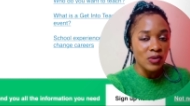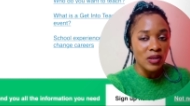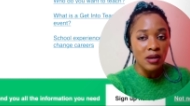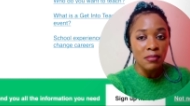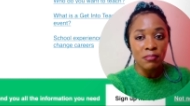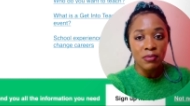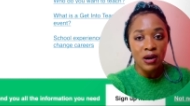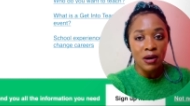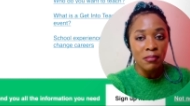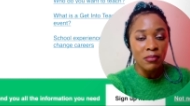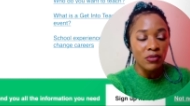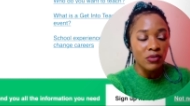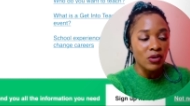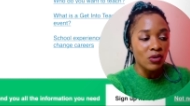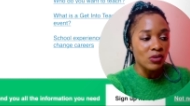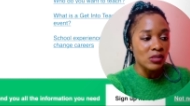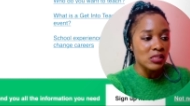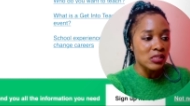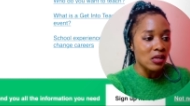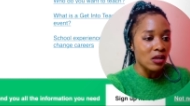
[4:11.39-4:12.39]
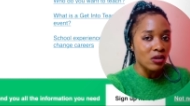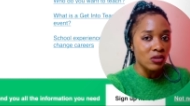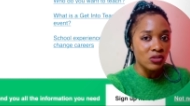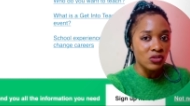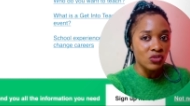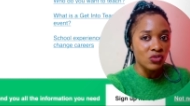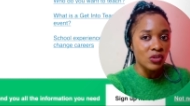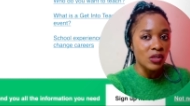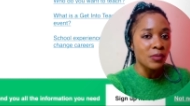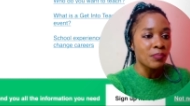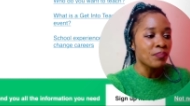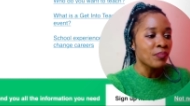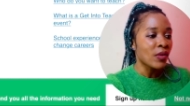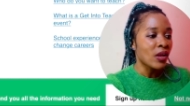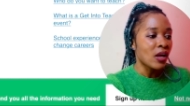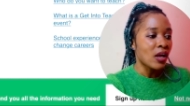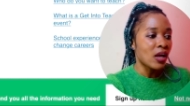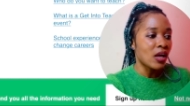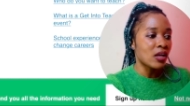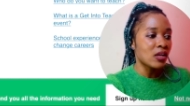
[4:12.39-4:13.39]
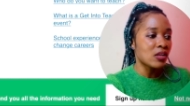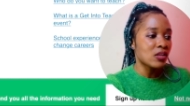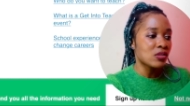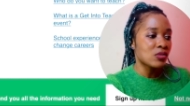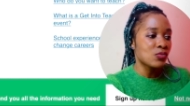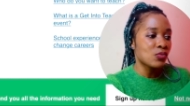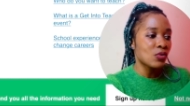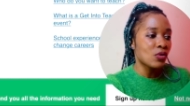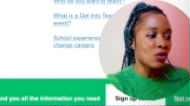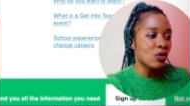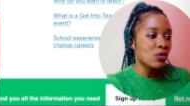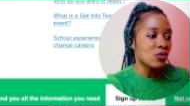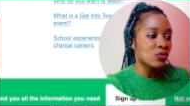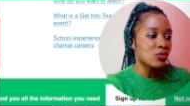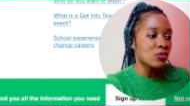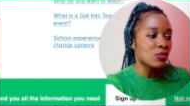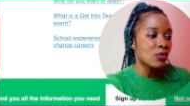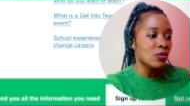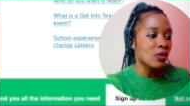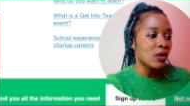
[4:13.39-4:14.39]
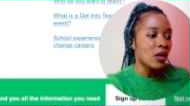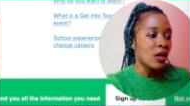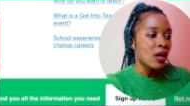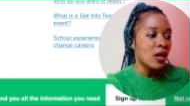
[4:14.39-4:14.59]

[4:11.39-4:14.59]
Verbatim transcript: whether primary or secondary, and it will also